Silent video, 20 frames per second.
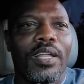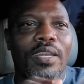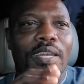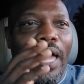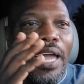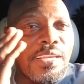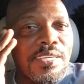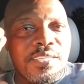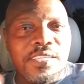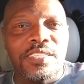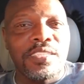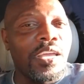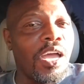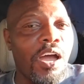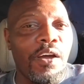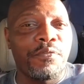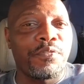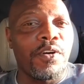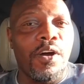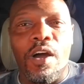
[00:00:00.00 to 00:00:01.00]
Like, this
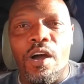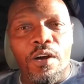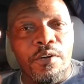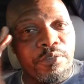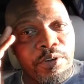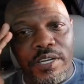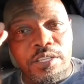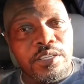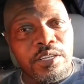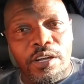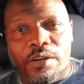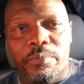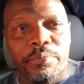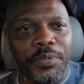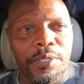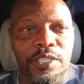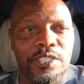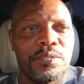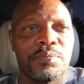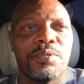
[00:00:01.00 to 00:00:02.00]
heifer already done
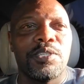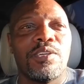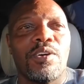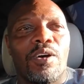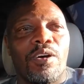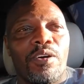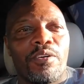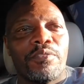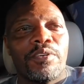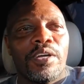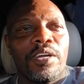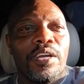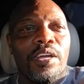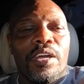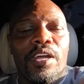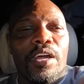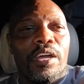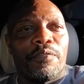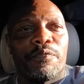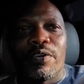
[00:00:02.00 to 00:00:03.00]
pissed me off
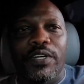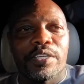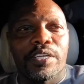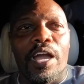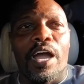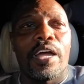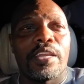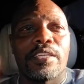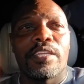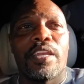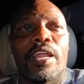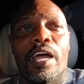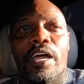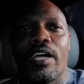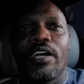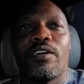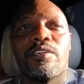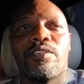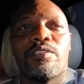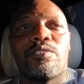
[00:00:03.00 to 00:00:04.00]
and forgot that I
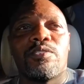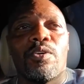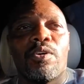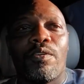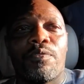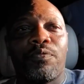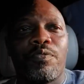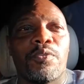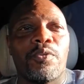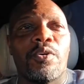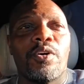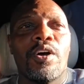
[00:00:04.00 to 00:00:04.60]
held the door for her.